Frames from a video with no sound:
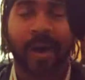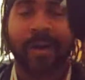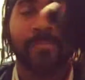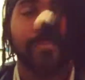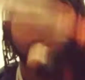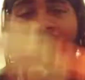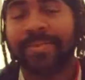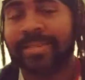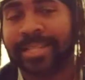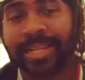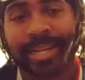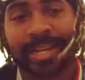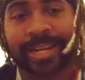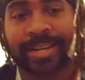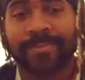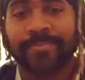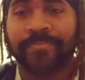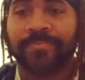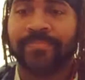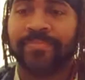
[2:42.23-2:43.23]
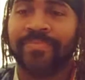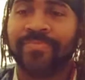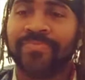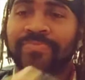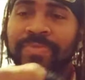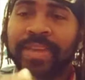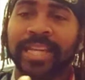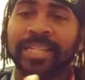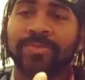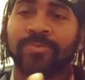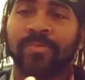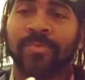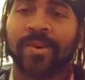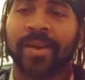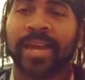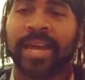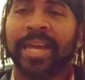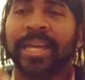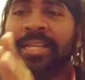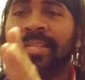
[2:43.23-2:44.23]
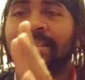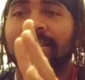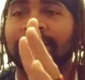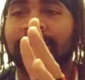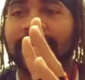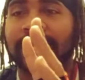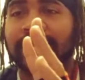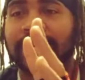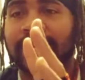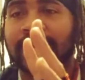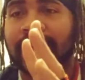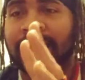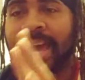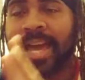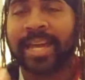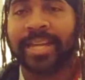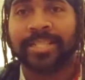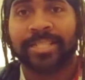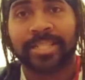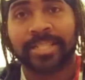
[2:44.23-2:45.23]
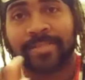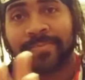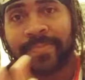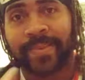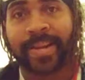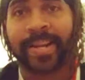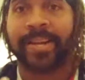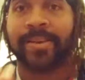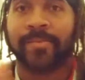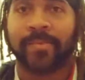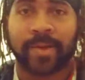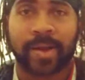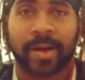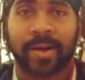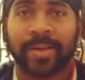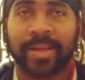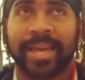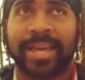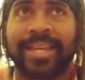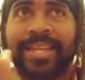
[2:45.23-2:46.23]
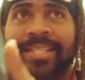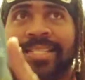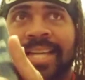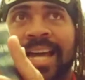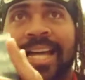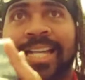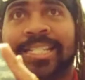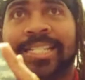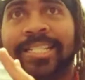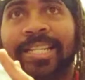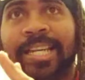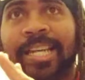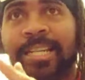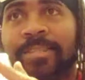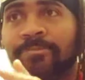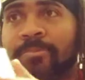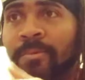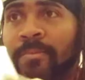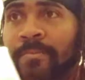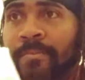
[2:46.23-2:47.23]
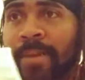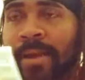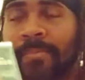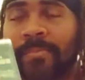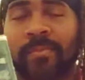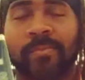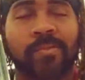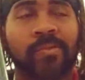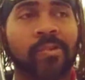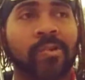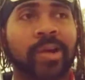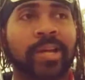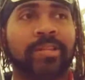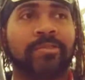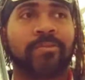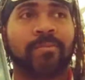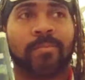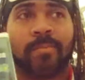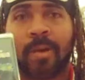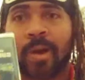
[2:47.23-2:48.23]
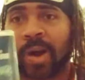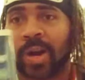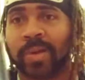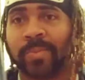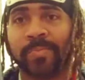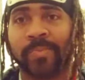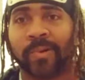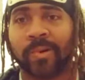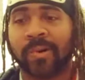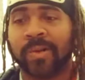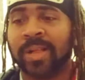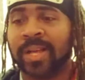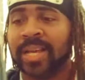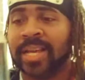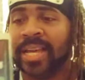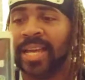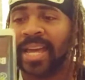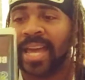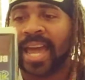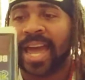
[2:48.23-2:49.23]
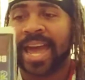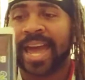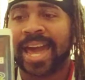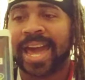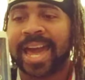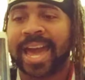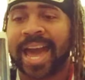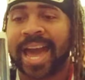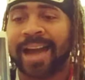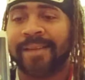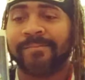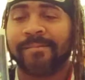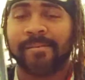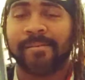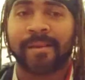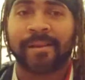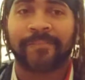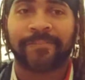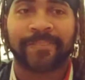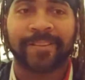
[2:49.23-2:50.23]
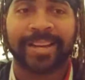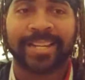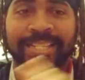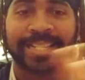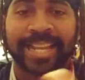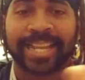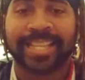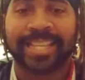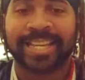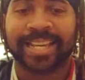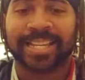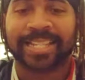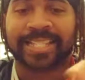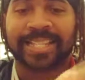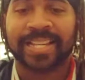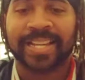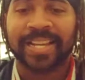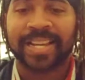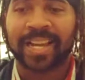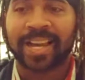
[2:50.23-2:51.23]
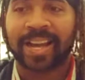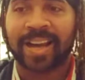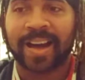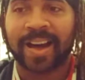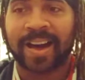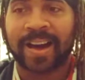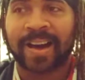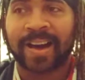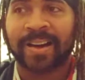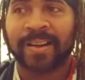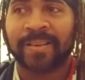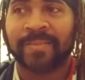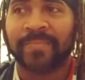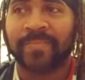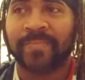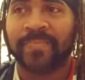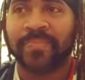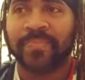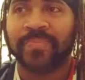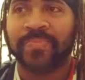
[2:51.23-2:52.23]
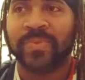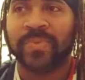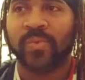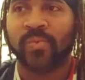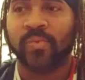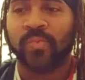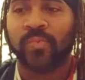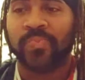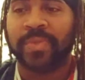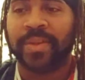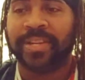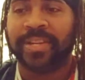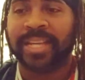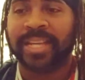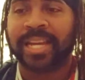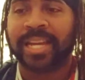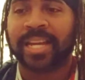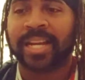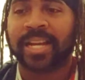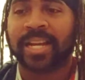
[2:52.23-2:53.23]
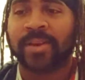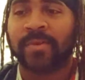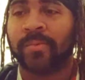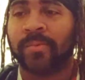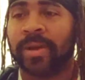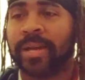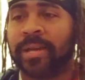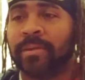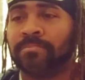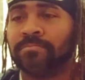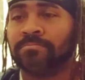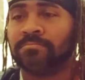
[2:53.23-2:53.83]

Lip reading: movies here, this one ages very well, and it's memorable, it's remarkable. And I remember my friend said this, the year when